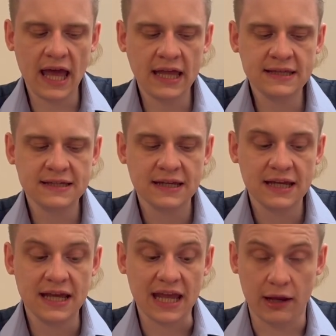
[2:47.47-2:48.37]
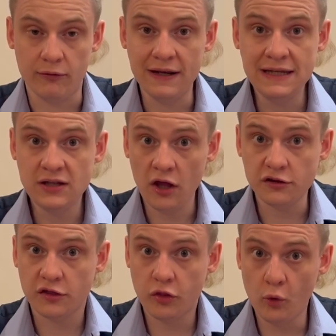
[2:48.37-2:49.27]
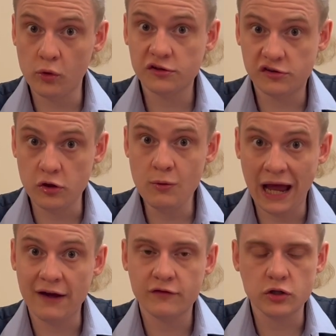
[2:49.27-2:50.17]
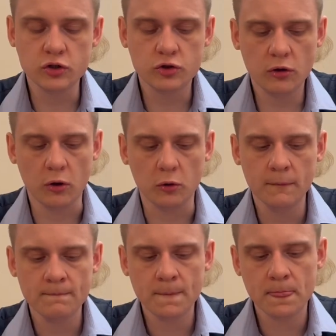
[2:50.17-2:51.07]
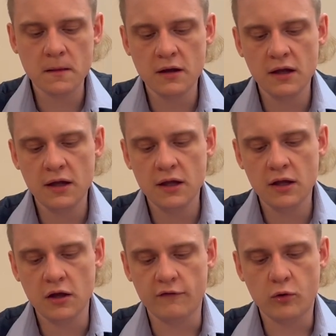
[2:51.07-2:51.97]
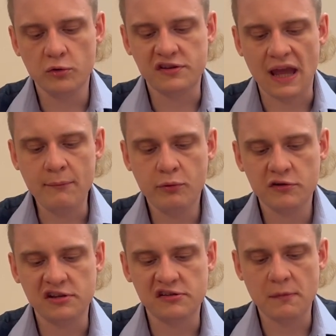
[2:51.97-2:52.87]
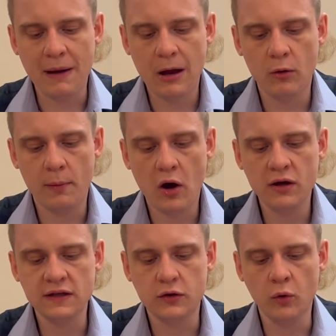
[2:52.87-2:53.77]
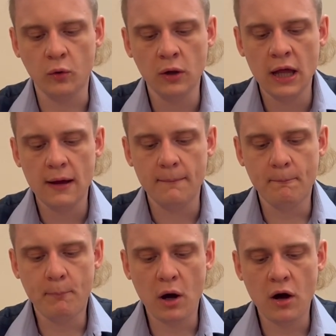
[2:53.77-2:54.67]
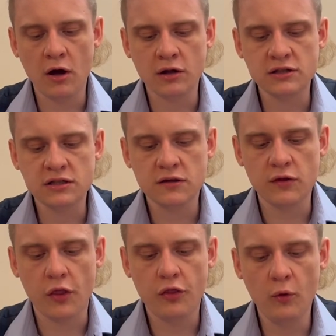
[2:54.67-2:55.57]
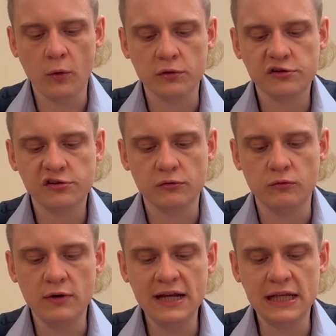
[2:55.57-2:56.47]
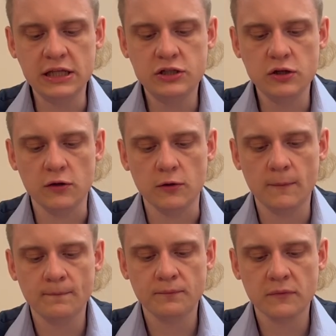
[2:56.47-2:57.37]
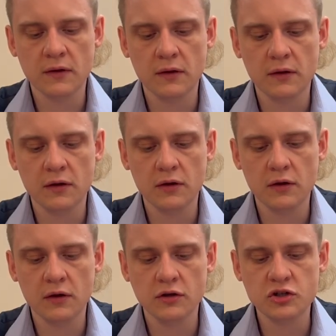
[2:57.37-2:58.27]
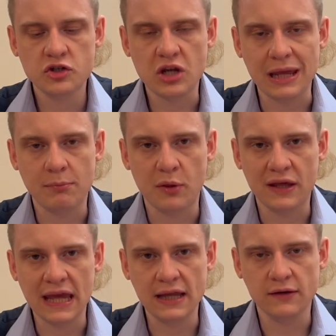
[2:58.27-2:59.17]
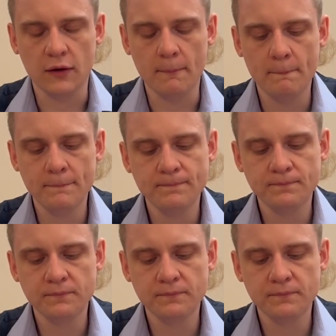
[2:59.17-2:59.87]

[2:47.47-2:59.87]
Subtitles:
And he really does. Thoughts do have control. Of course, the Empress is the power behind it all, but the thoughts really do shape the kingdom.